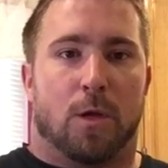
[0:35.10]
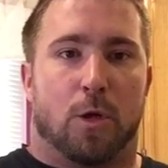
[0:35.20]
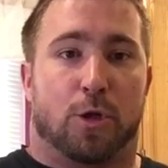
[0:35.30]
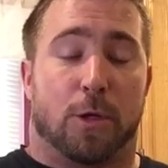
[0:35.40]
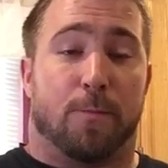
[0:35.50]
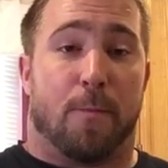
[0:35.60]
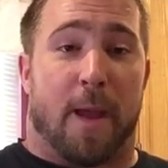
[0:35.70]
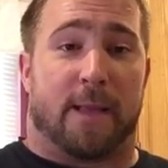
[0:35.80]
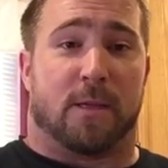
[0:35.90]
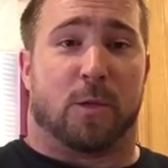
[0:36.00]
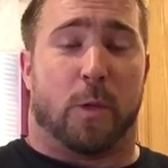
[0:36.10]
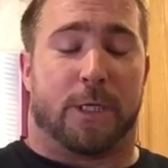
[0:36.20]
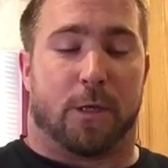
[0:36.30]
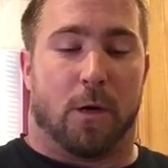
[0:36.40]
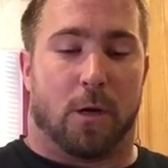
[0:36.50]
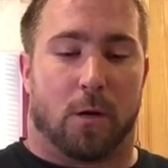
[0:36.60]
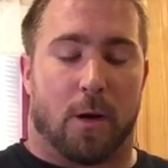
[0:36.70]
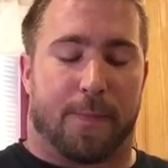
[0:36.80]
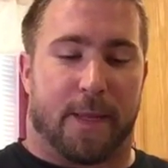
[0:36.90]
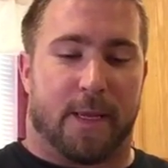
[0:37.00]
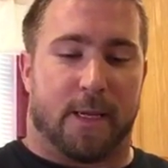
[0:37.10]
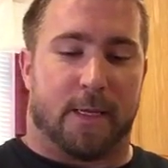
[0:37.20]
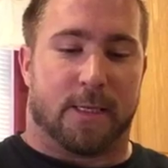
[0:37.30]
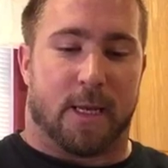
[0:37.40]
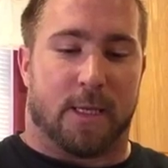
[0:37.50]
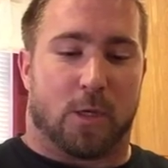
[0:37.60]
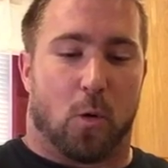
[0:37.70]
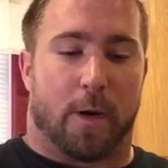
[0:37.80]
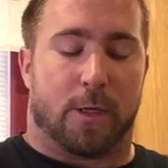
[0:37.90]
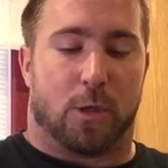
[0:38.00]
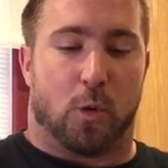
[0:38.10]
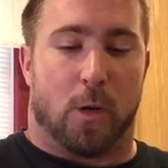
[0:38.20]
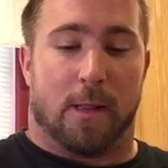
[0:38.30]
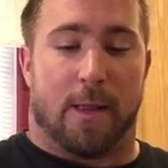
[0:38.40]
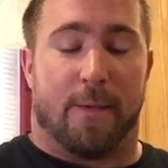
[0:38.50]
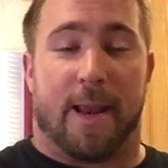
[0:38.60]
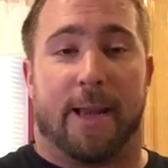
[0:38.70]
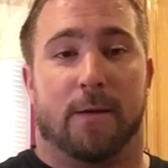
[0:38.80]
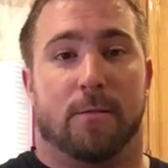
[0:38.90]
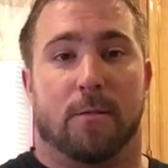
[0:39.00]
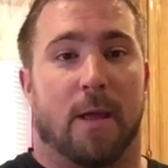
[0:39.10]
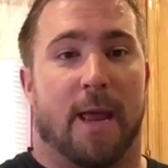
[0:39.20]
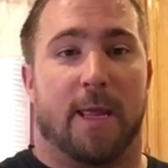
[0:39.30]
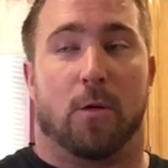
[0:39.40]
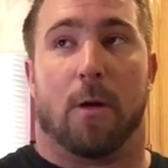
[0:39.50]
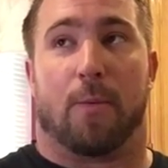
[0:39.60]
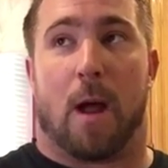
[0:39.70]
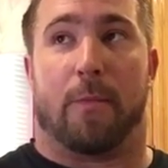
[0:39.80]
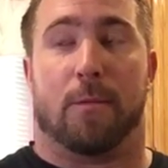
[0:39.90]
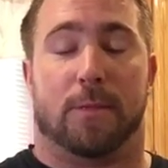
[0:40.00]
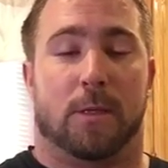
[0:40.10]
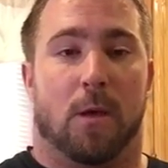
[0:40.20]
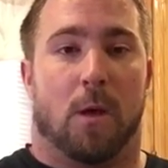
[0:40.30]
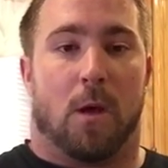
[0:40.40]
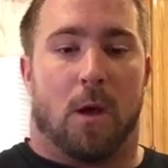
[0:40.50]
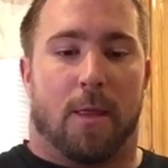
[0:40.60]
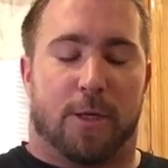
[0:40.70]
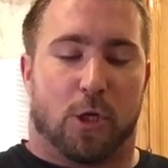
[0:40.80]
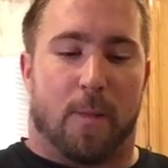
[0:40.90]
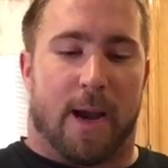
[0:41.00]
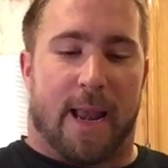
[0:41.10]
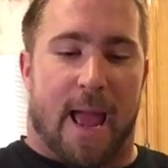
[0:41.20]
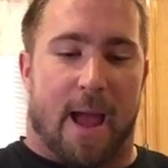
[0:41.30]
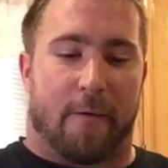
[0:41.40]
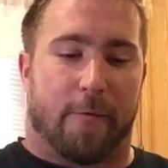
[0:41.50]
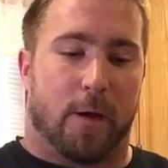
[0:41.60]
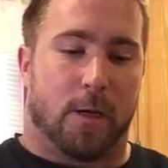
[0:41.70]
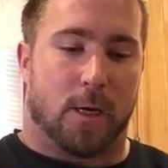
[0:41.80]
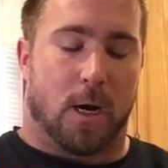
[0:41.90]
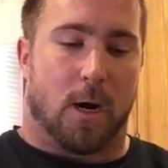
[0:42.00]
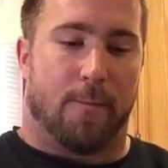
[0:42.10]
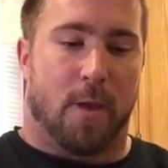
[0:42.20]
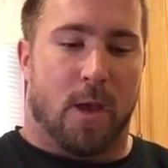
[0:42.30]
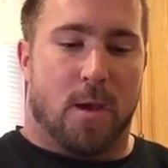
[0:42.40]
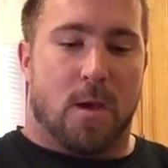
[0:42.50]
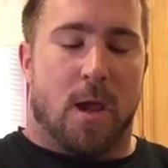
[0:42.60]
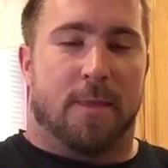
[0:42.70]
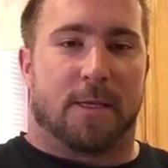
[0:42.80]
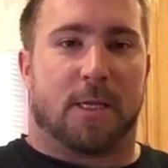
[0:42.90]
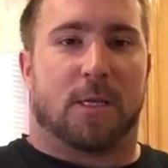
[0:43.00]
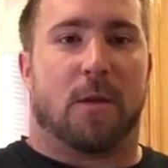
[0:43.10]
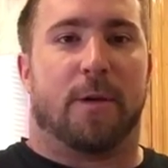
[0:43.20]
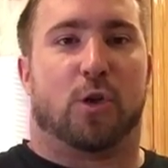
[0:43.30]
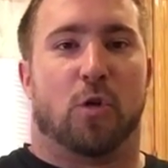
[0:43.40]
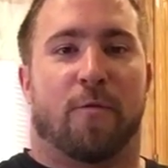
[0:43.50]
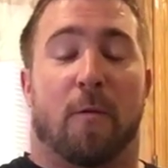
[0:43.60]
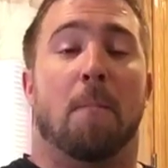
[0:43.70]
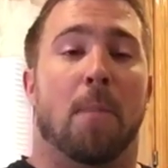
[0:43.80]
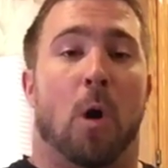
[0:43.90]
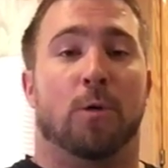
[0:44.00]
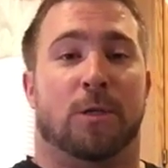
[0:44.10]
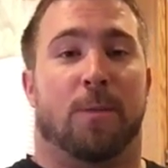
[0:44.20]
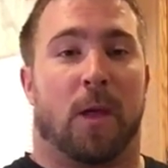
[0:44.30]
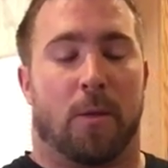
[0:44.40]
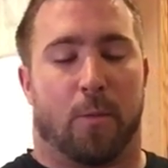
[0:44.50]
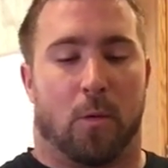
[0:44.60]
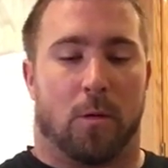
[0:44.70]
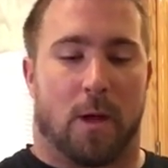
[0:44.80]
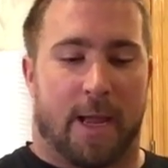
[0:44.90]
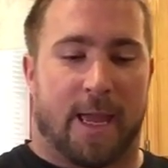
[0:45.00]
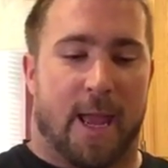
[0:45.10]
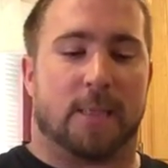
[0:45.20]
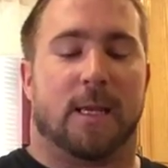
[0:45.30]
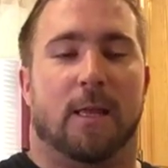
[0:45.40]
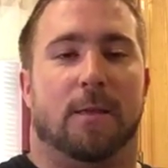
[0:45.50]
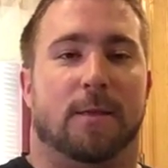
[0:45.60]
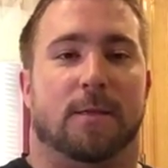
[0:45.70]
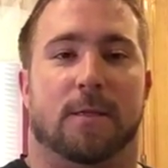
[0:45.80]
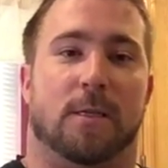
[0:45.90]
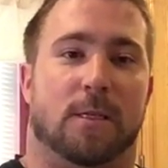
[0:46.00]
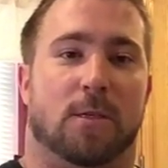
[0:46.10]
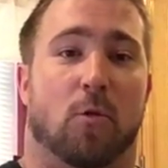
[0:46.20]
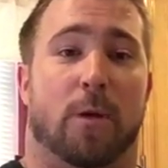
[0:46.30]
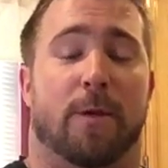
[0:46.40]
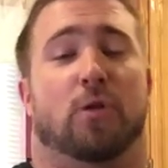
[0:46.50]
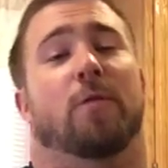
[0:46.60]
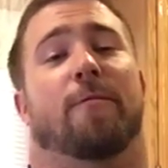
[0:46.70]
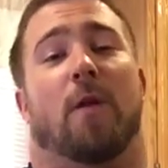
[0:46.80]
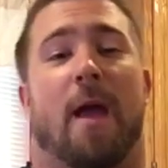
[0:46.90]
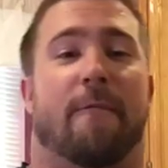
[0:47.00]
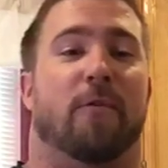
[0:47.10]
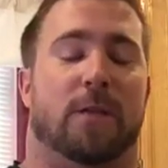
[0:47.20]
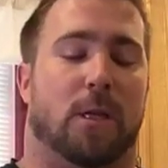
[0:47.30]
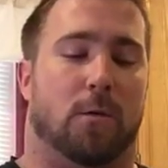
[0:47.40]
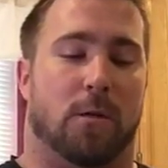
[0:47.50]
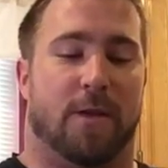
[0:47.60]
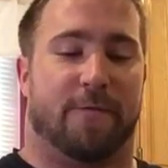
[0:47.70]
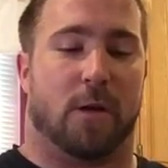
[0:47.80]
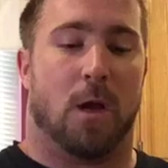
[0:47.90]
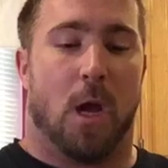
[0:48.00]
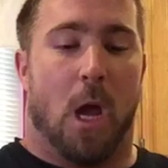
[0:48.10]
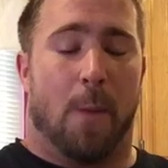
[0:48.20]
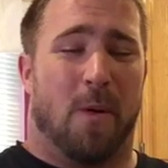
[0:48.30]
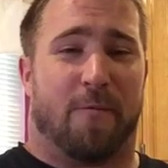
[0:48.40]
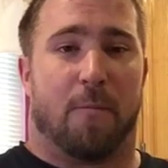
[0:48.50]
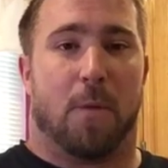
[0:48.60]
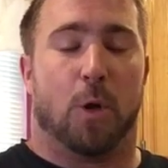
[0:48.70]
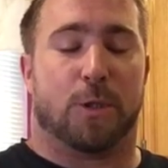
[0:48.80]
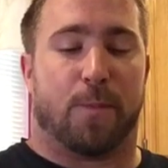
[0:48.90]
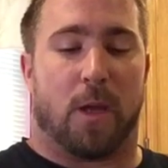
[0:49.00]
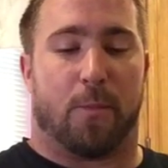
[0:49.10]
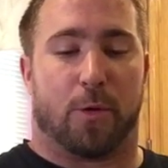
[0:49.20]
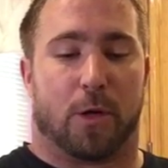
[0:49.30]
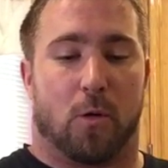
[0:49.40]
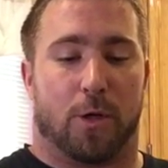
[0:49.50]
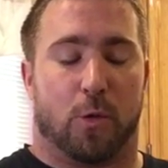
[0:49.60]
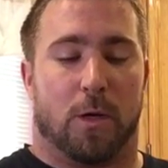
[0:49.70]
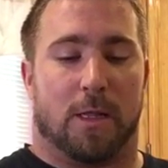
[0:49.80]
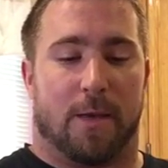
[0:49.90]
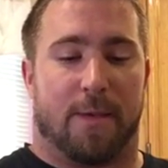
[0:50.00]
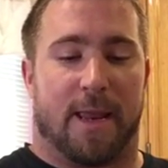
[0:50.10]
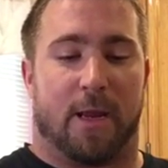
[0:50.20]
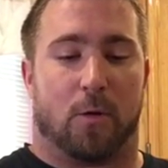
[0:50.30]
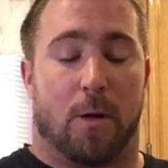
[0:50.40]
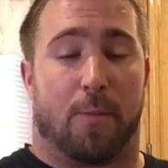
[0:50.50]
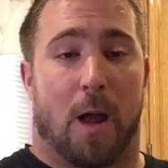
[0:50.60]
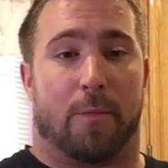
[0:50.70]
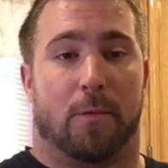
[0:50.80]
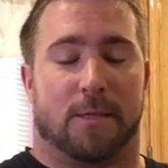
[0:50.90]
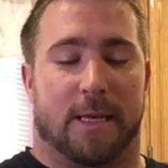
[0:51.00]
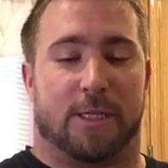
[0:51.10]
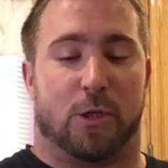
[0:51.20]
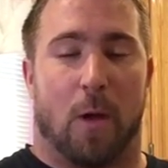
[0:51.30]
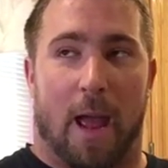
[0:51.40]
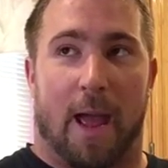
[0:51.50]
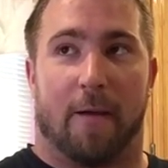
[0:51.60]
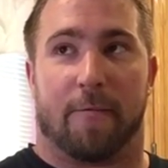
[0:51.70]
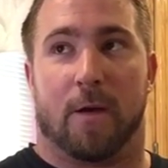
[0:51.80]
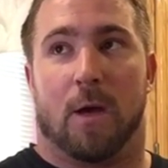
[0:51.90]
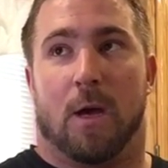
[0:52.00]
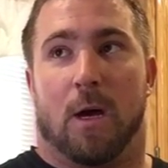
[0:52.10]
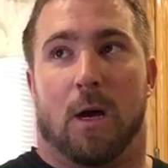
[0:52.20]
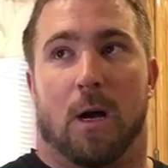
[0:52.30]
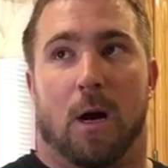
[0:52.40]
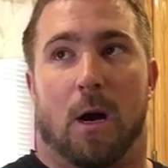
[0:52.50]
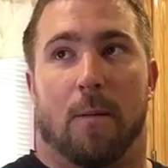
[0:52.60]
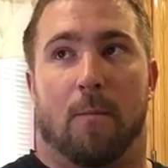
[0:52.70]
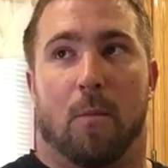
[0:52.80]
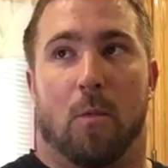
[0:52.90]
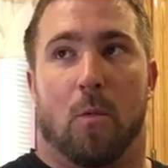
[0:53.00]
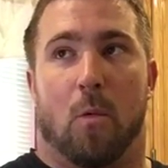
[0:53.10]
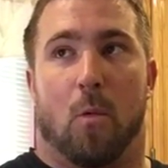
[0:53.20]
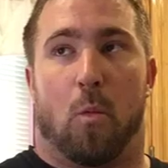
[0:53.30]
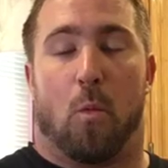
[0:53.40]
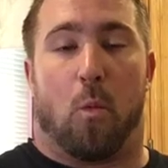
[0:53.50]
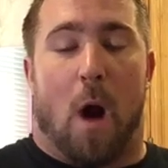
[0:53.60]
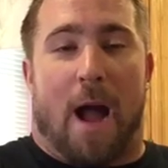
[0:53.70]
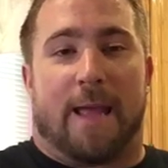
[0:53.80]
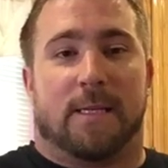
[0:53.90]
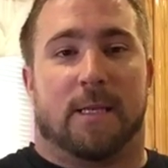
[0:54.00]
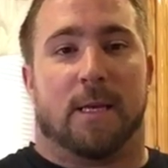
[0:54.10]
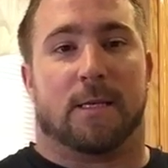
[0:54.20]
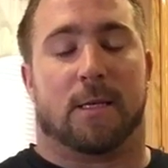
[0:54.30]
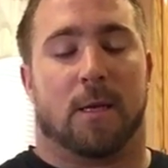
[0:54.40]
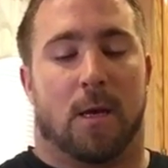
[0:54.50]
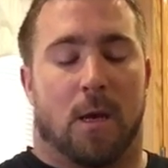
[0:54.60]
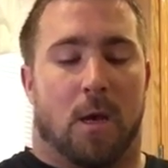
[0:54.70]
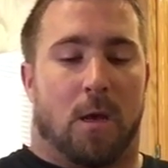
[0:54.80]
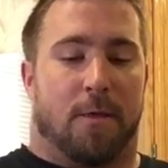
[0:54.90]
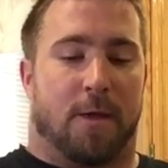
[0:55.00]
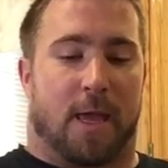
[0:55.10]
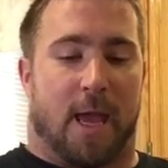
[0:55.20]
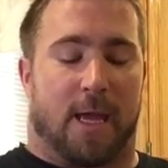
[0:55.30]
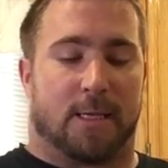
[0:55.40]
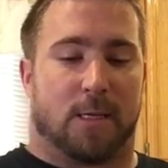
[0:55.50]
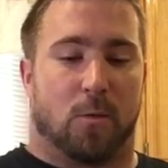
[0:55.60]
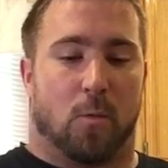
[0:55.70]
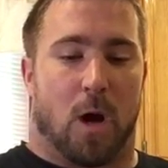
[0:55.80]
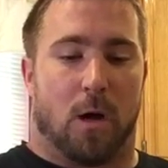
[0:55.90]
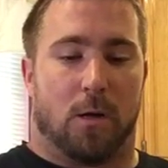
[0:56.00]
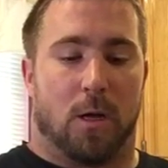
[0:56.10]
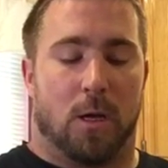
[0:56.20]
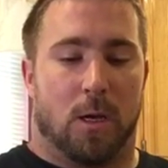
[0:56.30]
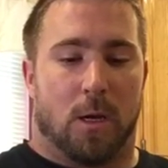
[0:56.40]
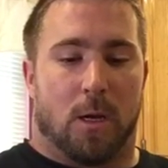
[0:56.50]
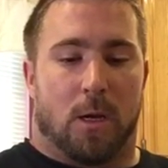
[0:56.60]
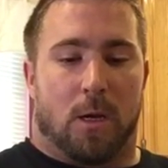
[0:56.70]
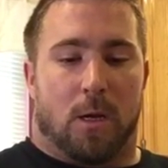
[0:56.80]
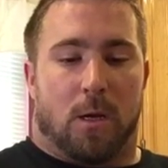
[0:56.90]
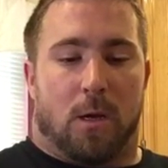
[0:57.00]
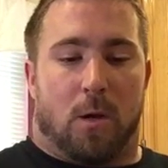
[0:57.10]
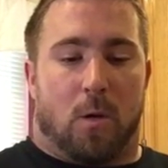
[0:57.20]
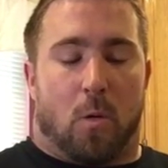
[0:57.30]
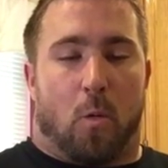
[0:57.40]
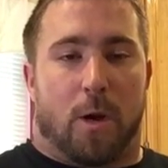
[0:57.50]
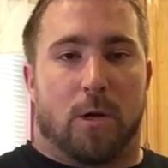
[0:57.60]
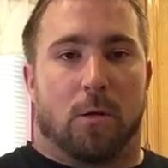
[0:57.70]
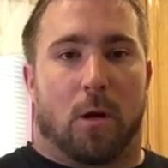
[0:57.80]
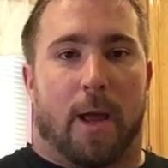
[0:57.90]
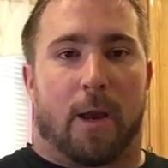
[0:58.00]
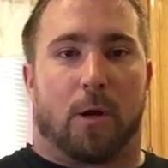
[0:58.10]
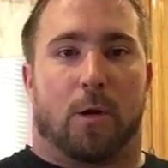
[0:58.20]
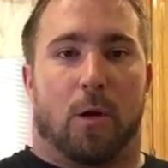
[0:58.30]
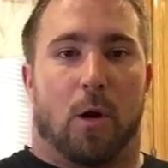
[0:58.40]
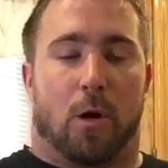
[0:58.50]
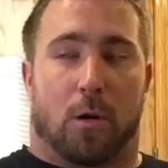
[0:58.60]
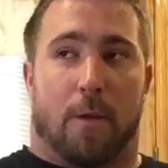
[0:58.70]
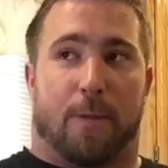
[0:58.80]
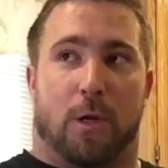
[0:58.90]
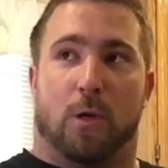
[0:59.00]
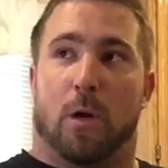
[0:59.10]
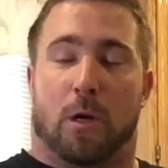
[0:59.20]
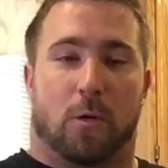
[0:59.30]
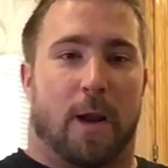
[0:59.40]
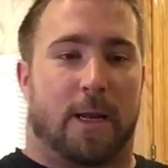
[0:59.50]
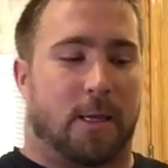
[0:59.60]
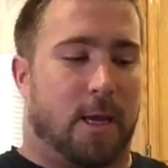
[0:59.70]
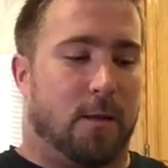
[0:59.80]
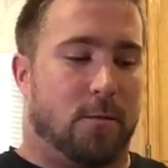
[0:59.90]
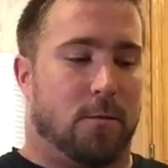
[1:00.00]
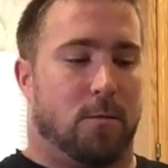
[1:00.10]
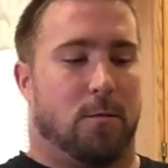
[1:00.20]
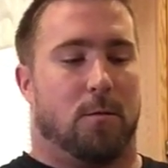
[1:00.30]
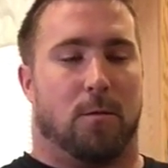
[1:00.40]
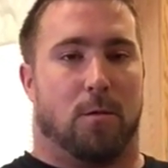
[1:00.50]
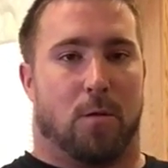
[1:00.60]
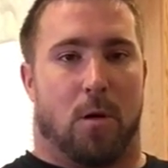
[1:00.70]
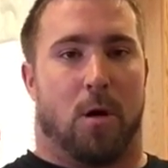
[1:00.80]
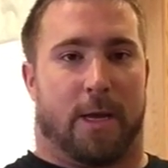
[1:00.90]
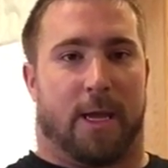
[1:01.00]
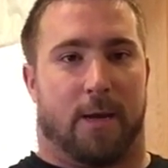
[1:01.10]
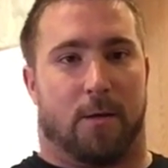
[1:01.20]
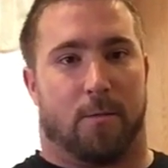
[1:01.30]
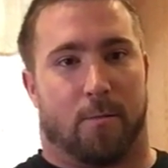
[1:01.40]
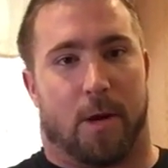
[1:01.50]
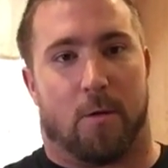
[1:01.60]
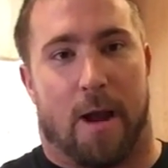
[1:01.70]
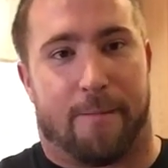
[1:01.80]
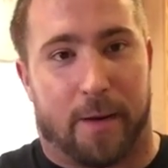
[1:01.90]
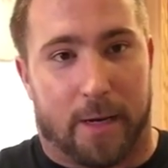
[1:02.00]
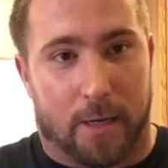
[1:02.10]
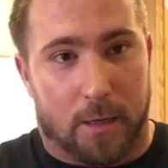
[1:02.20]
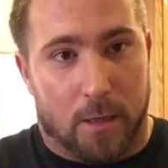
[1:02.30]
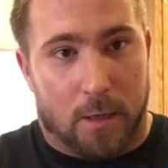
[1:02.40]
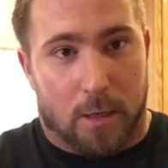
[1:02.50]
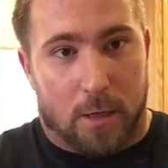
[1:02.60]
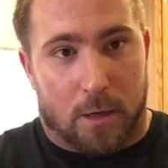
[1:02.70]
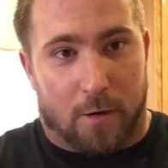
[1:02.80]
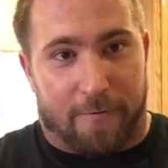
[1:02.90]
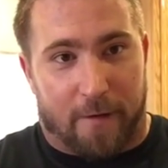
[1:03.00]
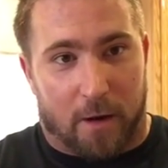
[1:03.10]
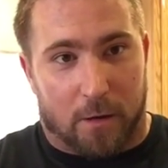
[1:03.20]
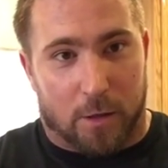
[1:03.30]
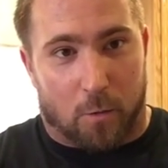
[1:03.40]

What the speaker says: you should make the switch to hook grip is it's going to eliminate any grip problems that you might have. And this is going to be true for most people. I can't say that this is going to be true for every single lifter, but for most people, you're going to eliminate grip problems that you have. Why is this the case? Well, when you learn how to hook grip and you do it correctly, hooking by wrapping your fingers